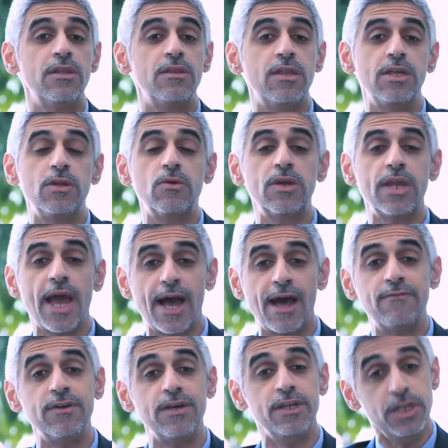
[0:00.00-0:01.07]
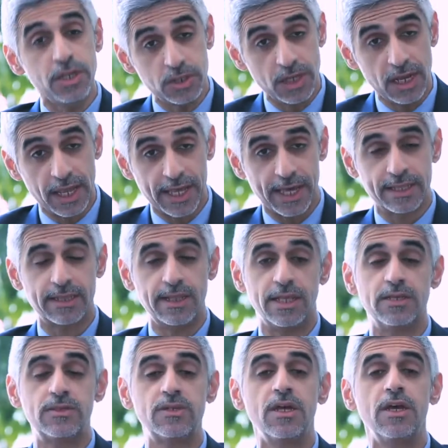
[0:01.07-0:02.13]
they don't have, initially at
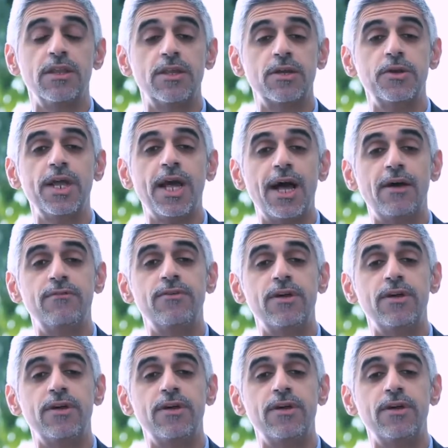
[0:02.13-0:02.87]
least, they don't have a